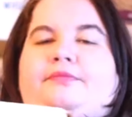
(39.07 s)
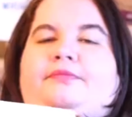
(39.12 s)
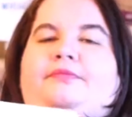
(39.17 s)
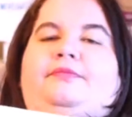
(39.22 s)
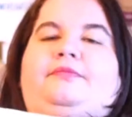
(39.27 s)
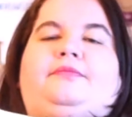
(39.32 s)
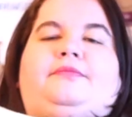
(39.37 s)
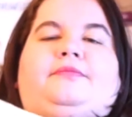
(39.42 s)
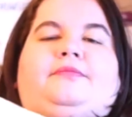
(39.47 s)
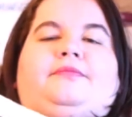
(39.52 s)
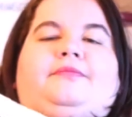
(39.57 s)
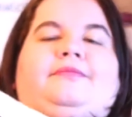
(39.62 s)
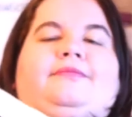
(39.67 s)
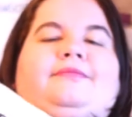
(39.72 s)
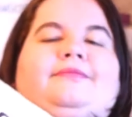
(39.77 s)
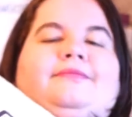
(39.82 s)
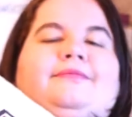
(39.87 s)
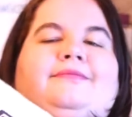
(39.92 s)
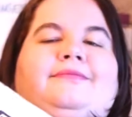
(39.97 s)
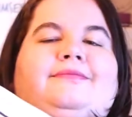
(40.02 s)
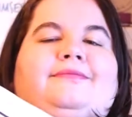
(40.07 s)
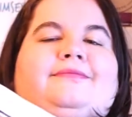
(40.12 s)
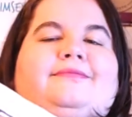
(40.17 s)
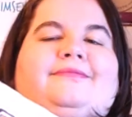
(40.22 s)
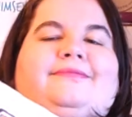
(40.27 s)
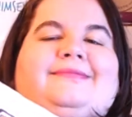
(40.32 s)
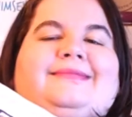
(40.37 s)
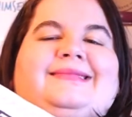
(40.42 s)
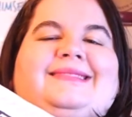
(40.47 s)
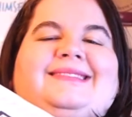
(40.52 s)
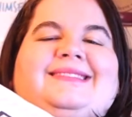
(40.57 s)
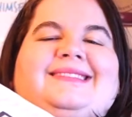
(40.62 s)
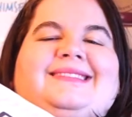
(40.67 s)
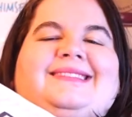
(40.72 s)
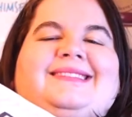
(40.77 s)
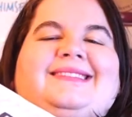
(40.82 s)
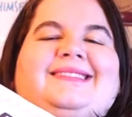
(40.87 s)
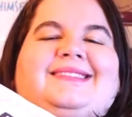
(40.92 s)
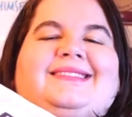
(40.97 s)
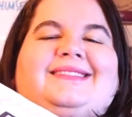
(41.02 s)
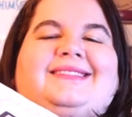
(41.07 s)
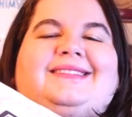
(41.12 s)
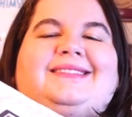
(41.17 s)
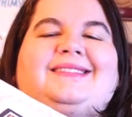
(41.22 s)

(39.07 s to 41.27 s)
No one is speaking in this clip.